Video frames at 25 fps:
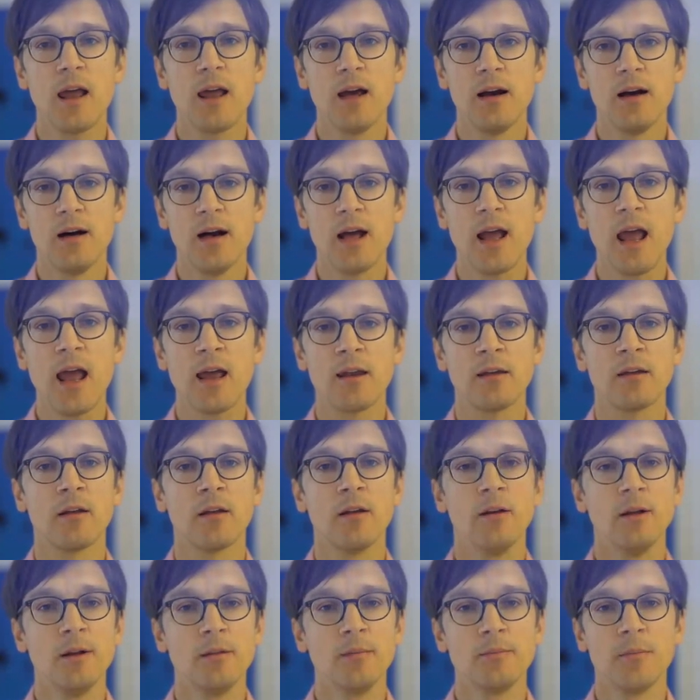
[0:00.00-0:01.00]
uh, n.
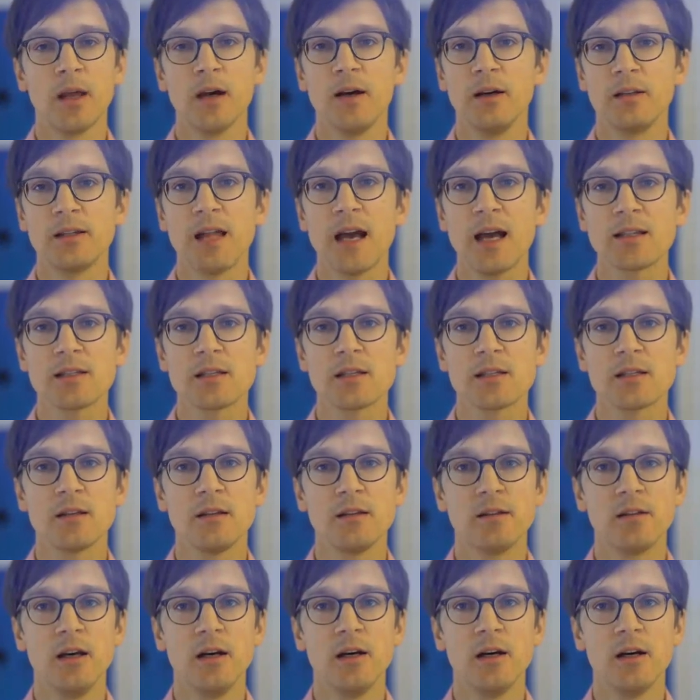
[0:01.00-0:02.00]
Uh, that's
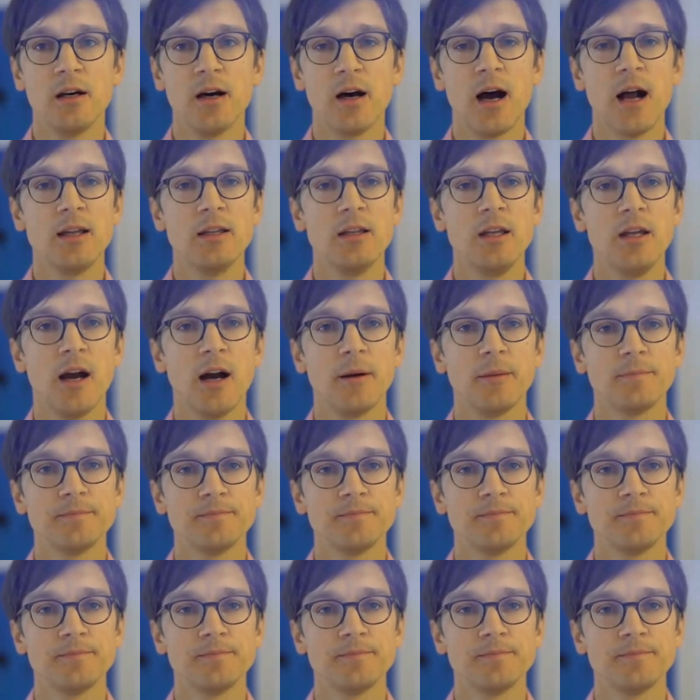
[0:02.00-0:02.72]
the idea.